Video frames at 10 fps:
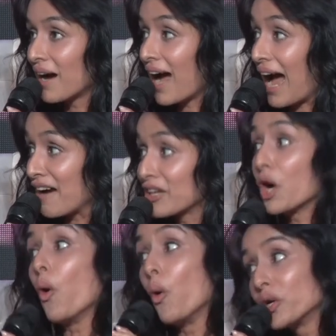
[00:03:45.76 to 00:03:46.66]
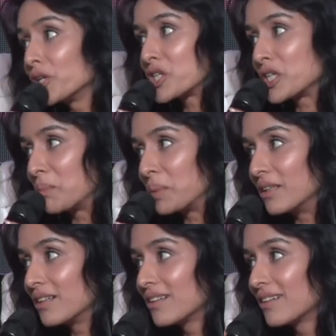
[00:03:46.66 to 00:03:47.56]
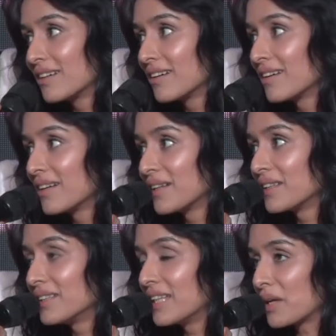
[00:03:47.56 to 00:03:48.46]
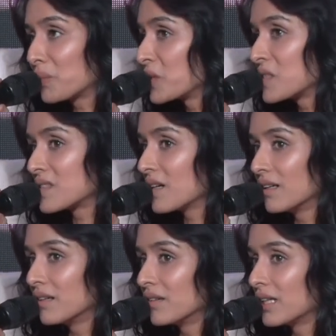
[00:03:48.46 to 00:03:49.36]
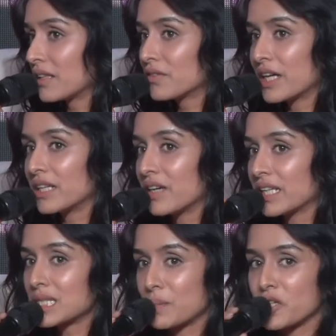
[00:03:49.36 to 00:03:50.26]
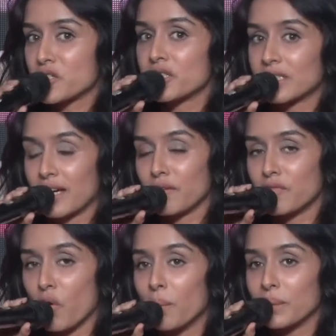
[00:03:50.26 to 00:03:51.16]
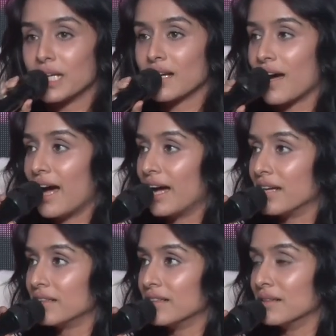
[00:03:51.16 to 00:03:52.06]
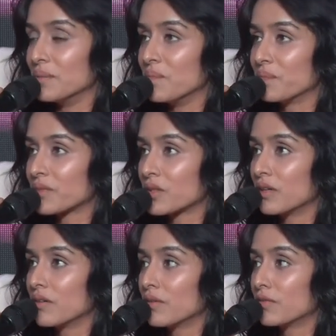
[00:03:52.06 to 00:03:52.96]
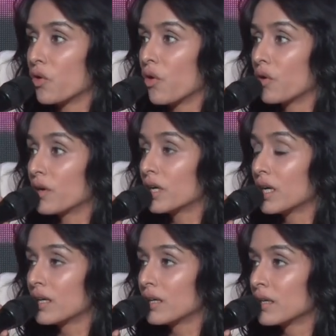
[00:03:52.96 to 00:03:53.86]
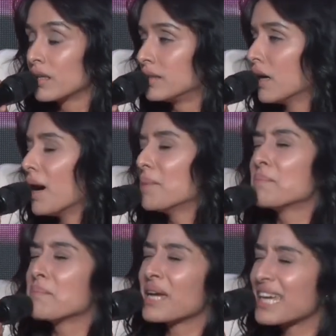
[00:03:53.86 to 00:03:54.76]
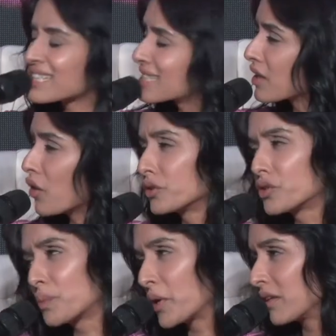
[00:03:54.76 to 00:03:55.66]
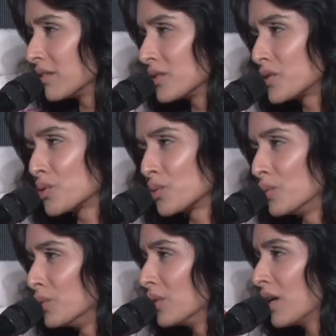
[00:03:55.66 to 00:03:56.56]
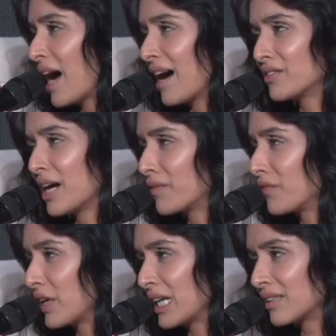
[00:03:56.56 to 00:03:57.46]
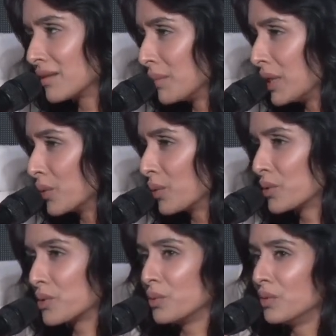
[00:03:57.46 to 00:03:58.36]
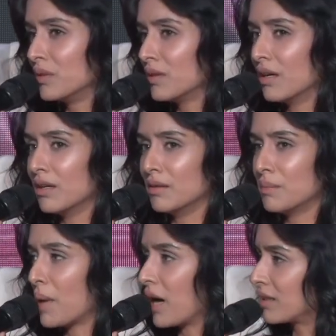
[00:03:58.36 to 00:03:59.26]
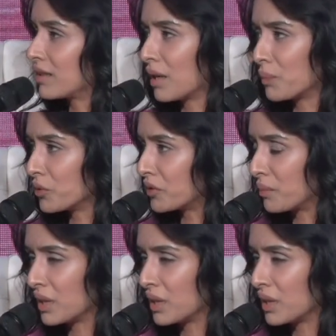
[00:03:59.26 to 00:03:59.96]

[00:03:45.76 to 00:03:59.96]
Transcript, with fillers: having ownership in, that was uh, another very, very special thing for me and um, uh, for the amazing entrepreneurs to have that faith in me, you know, to uh, partner up with